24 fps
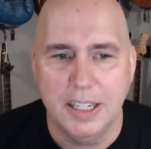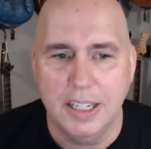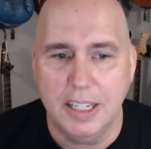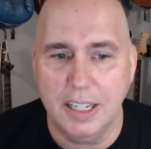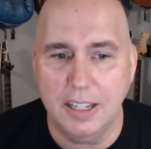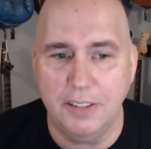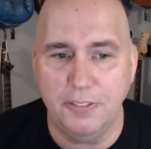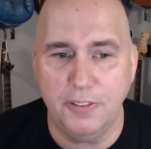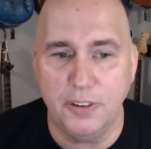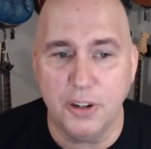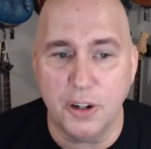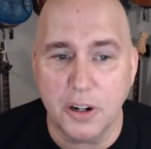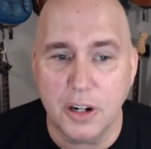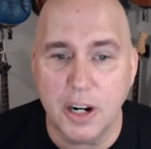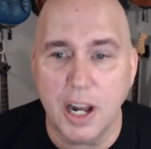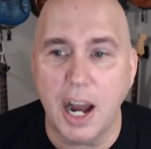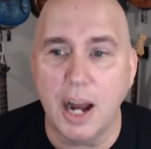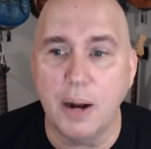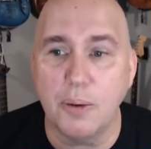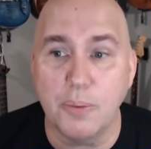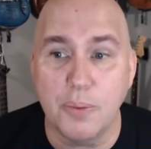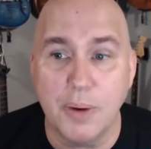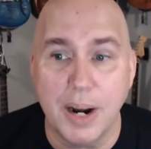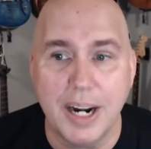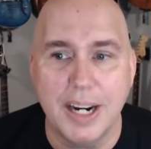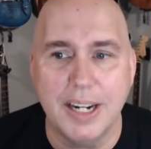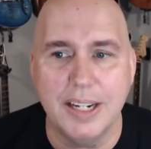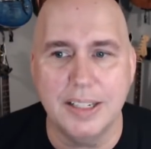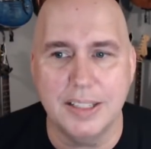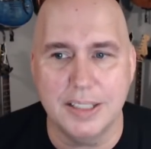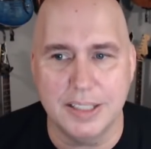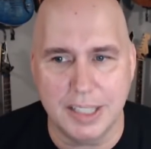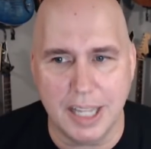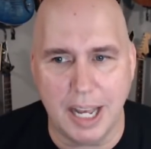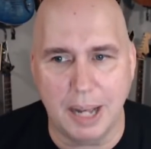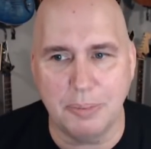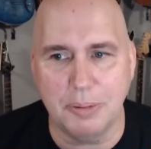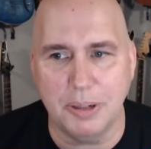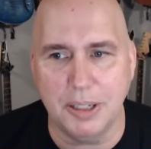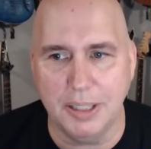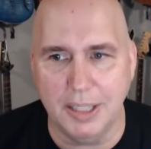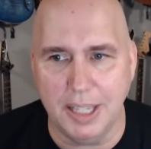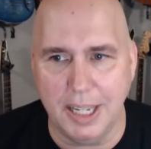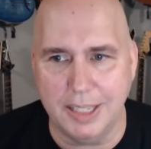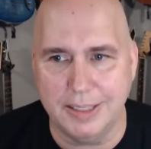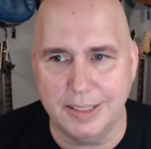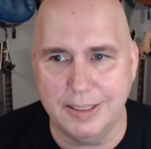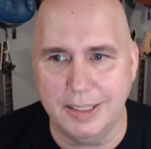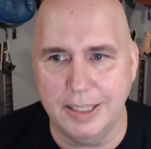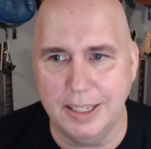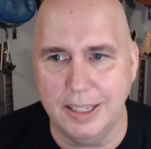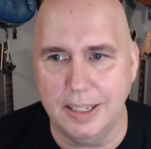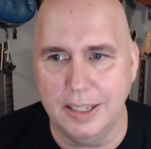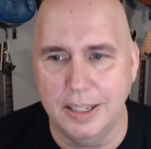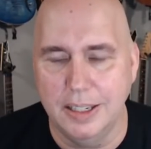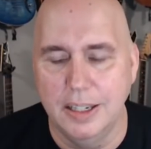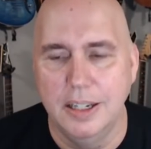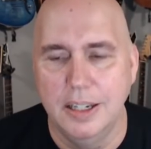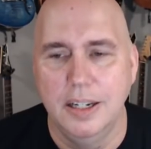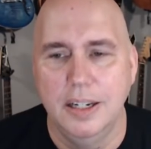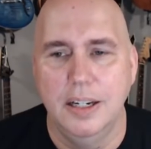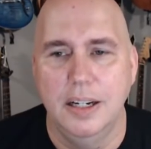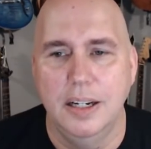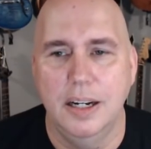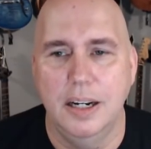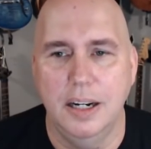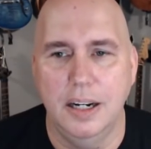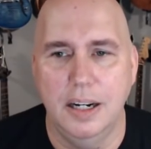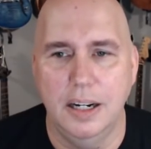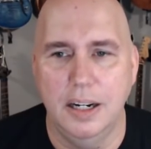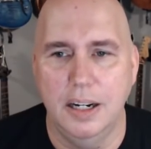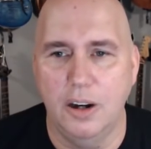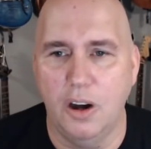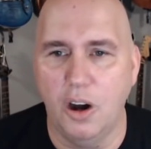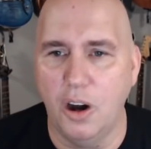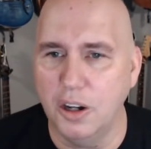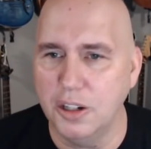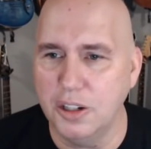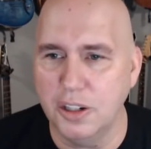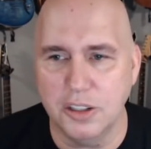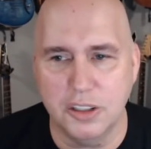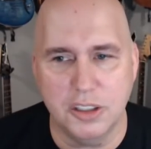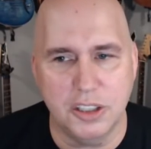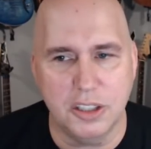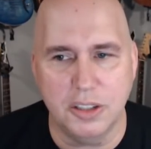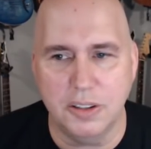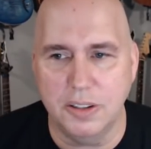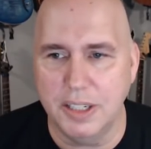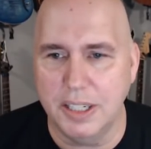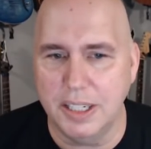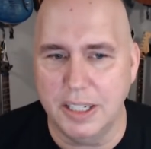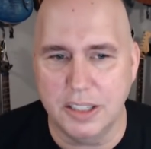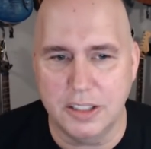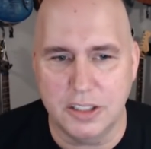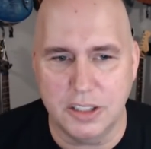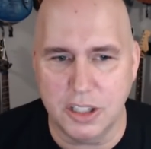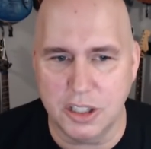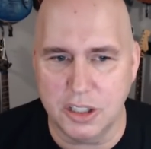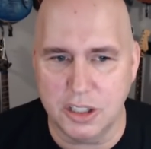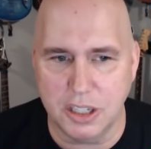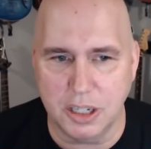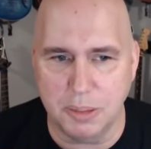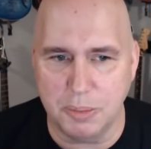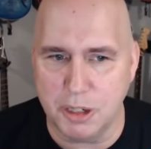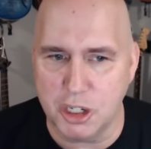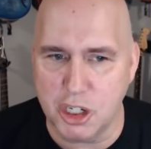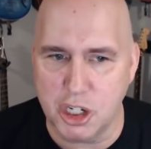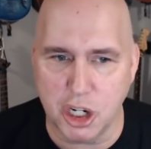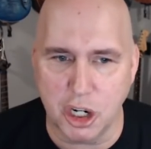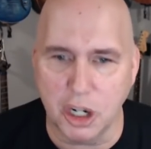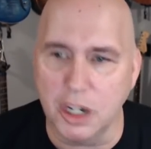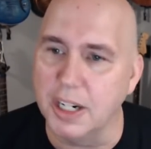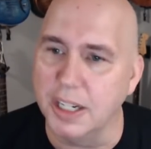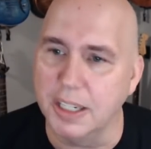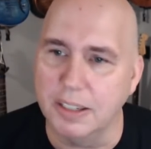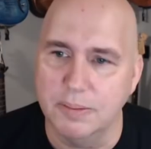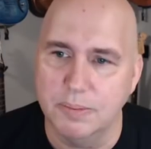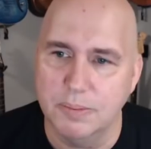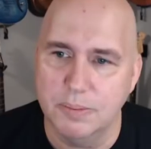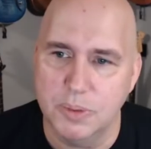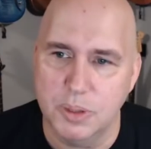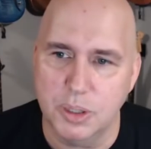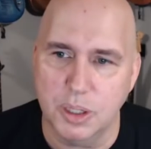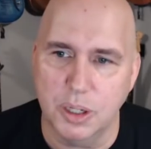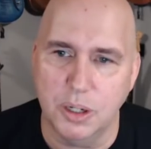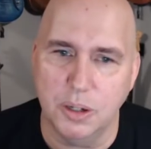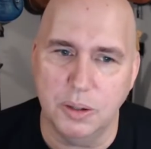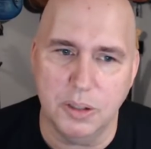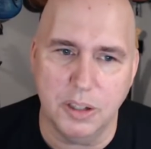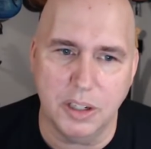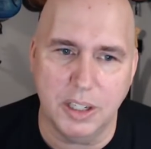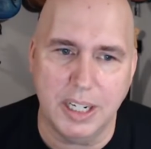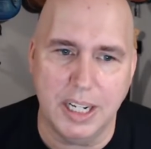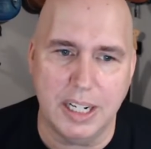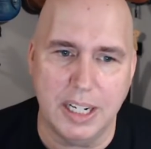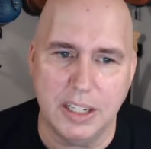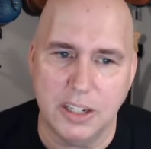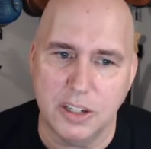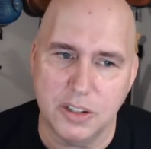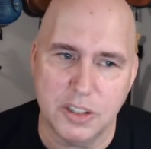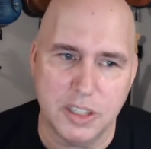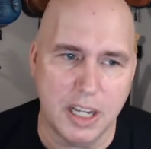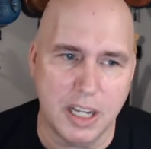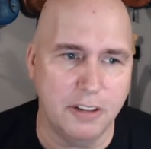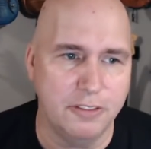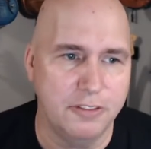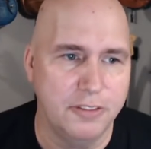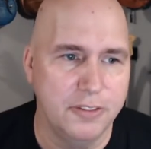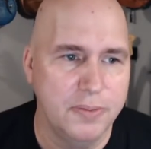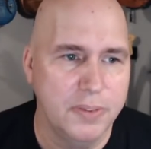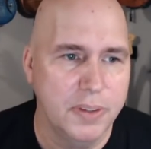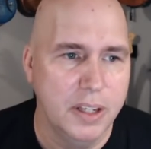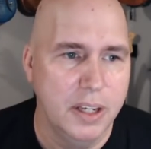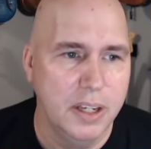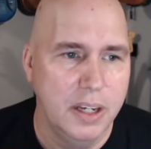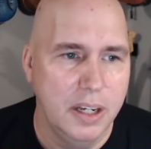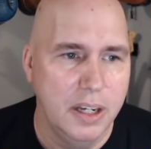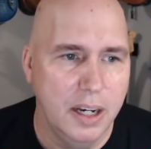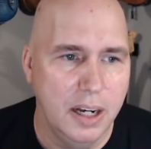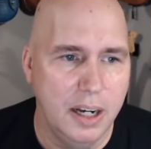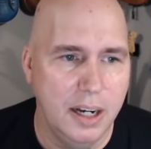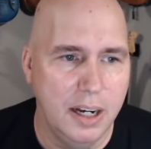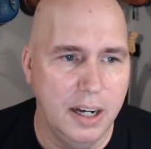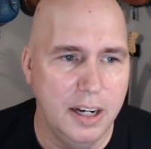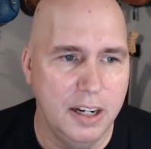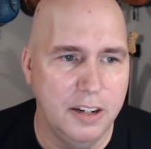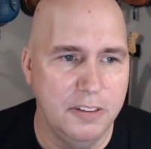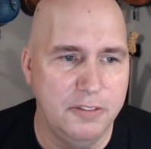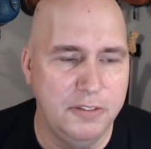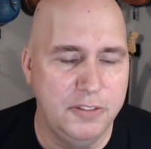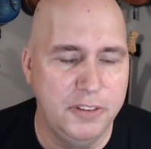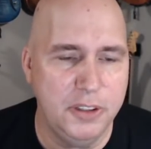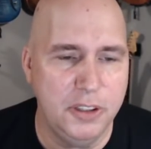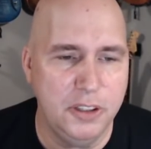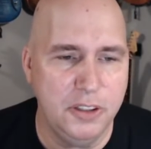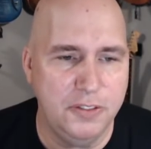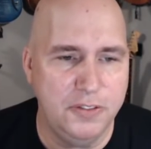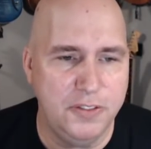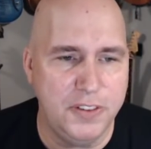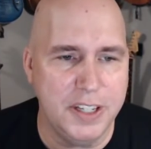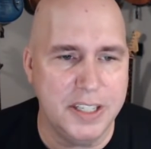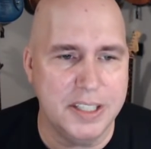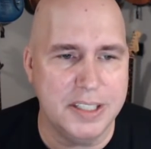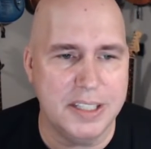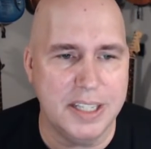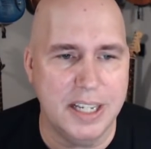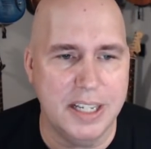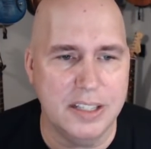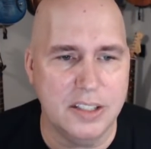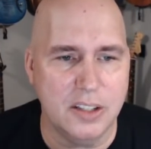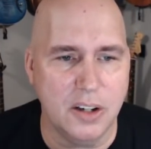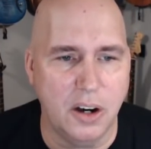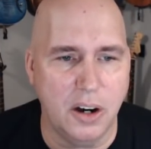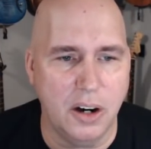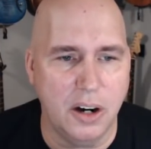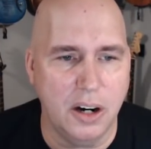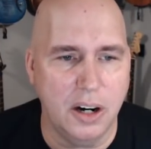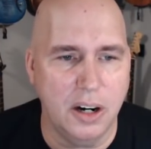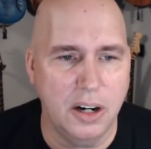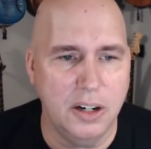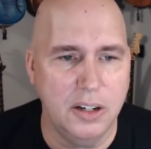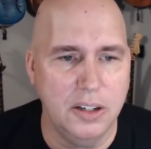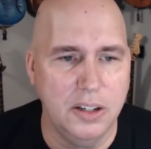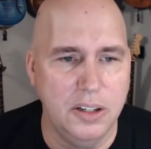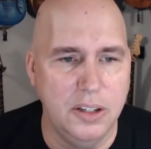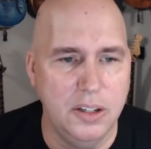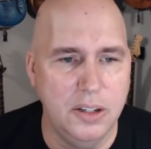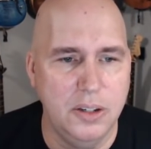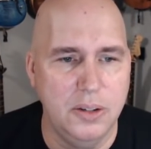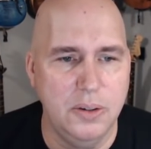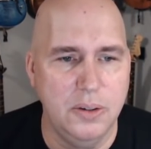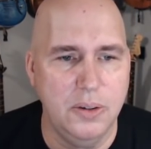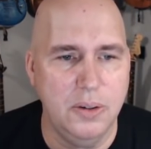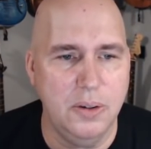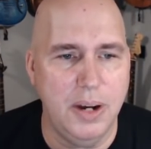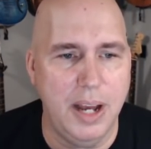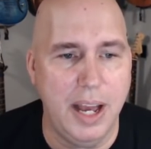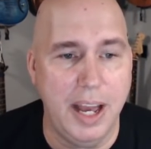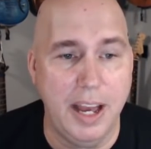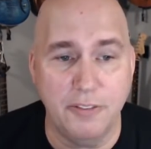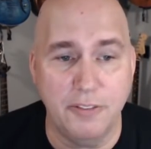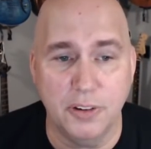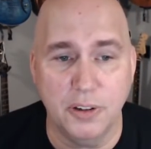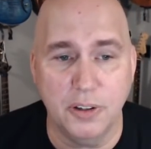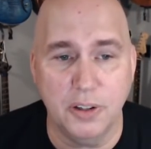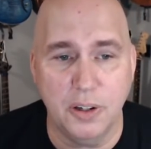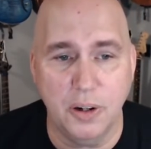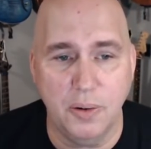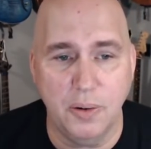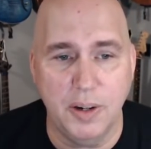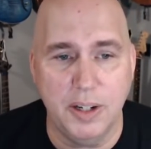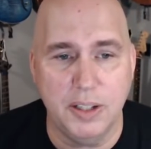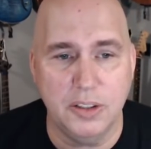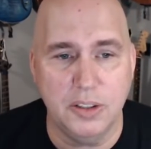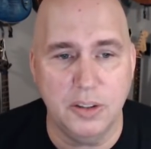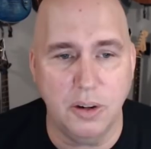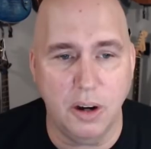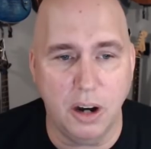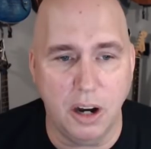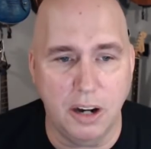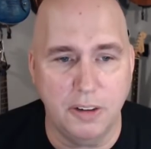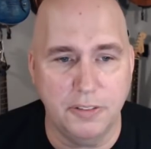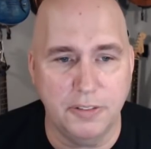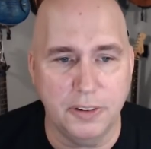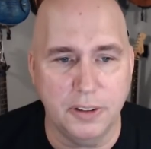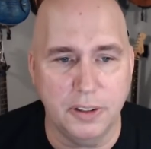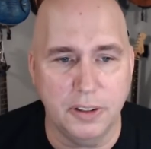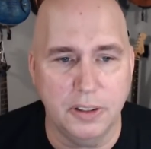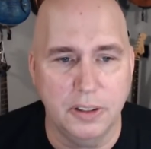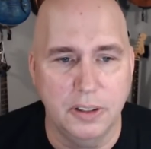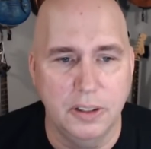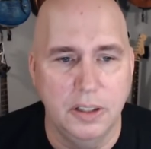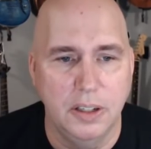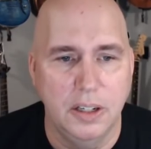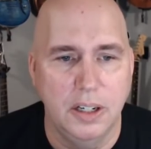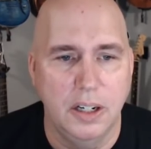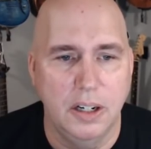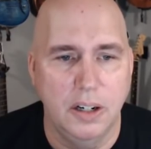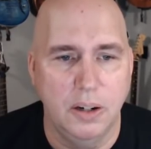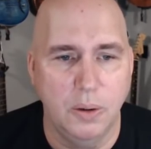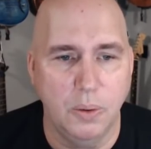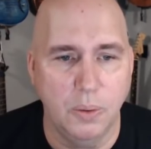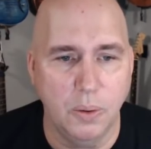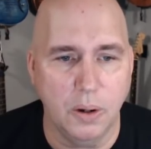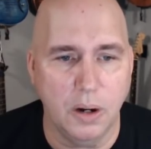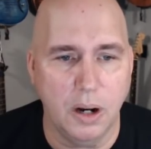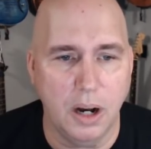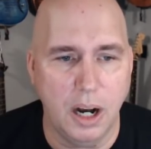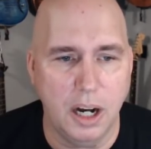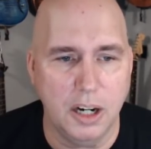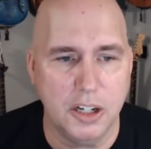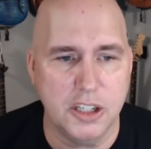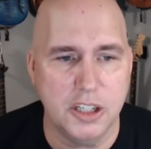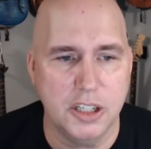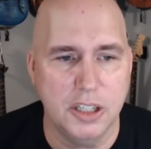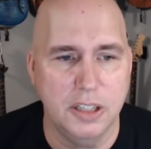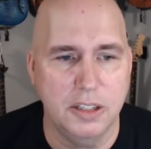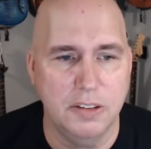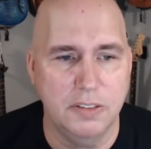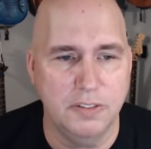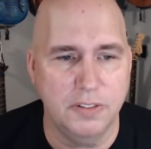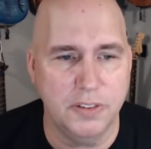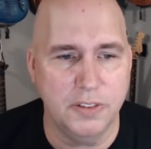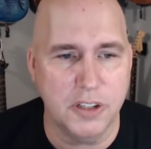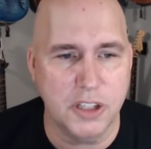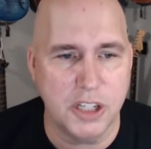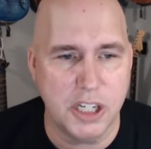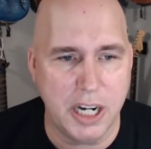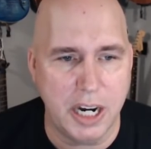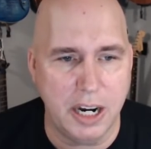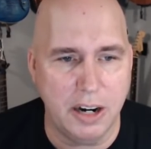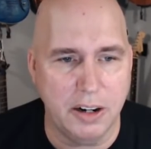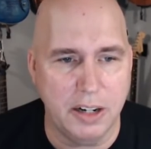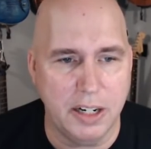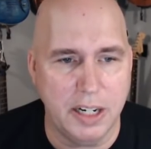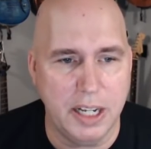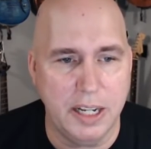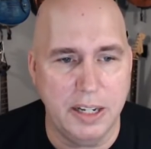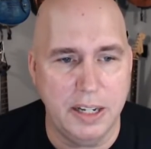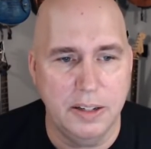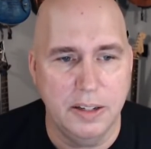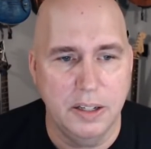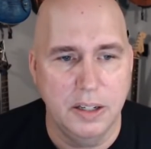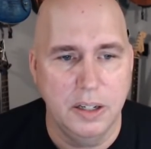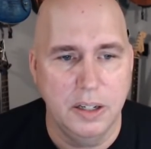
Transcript: if you're not ready to stop collecting, uh, all you're doing is just going to be churning. So you're kidding yourself. Uh, Voodoo Fist says, Are you ever going to offer or auction for charity